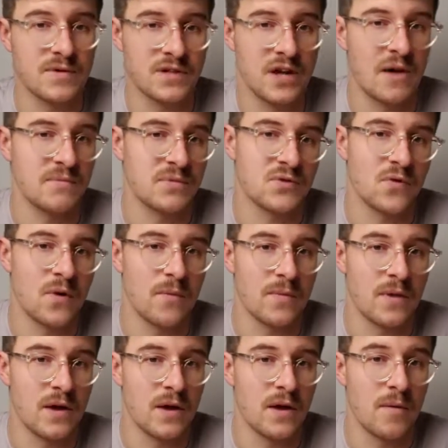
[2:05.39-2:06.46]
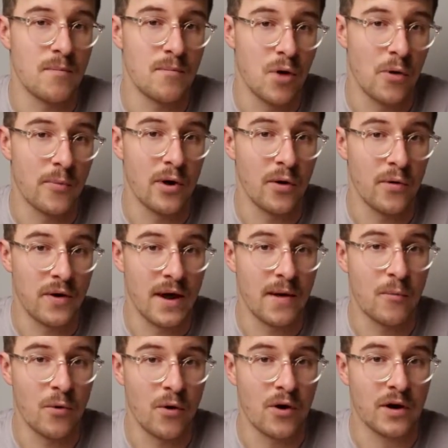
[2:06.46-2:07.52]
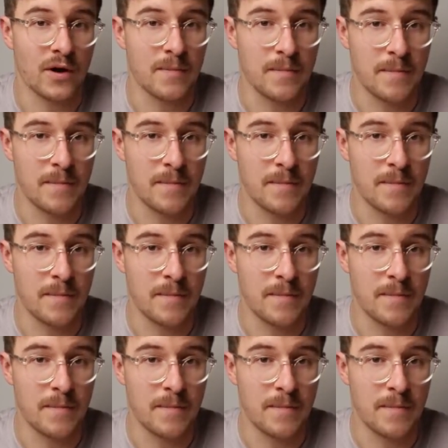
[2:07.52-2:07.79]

comes from their mobile network